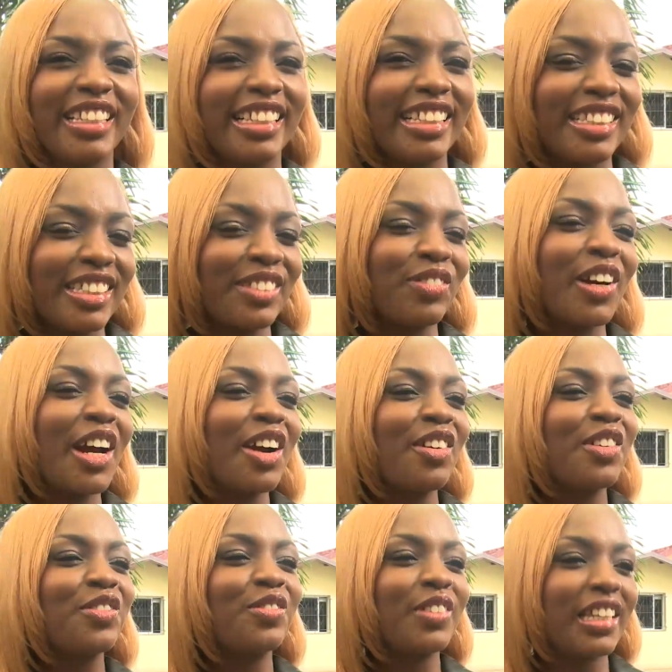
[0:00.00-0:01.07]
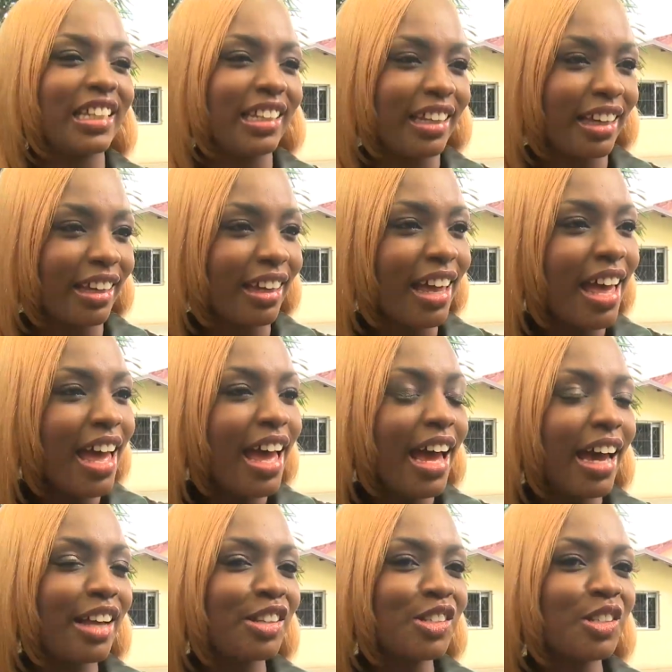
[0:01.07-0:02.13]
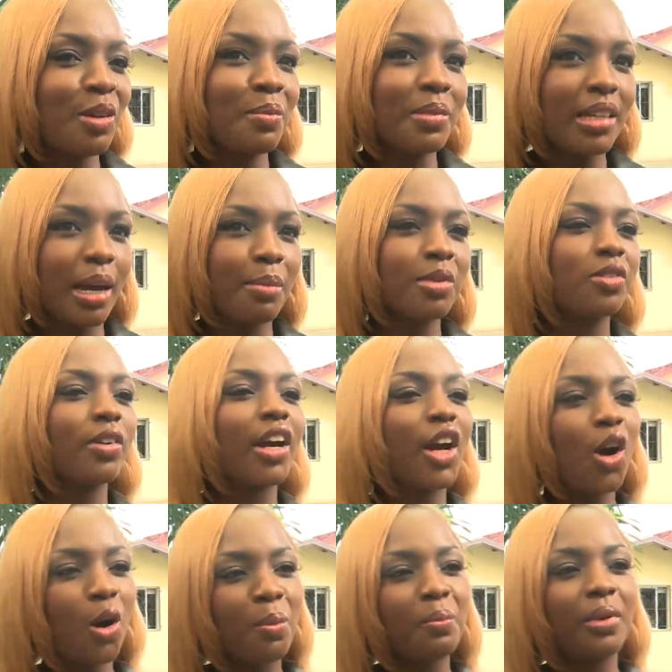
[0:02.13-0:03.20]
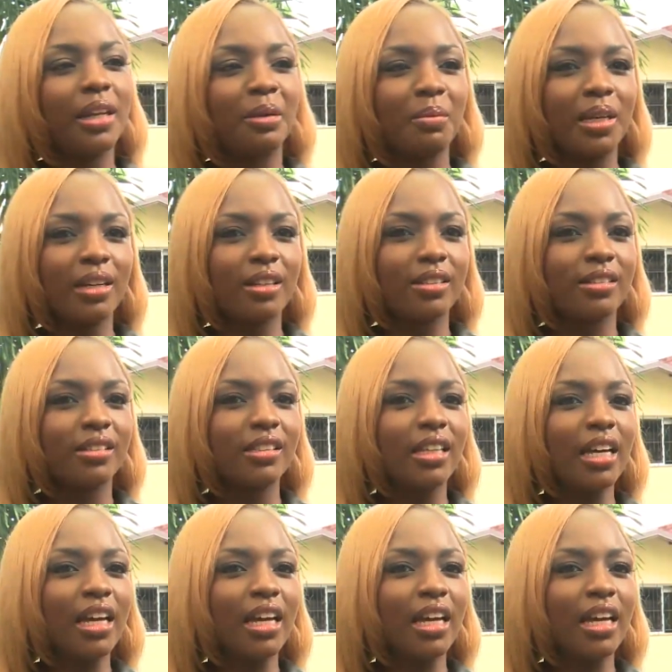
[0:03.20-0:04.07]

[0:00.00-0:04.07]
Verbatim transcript: it's very revealing and sometimes very humbling because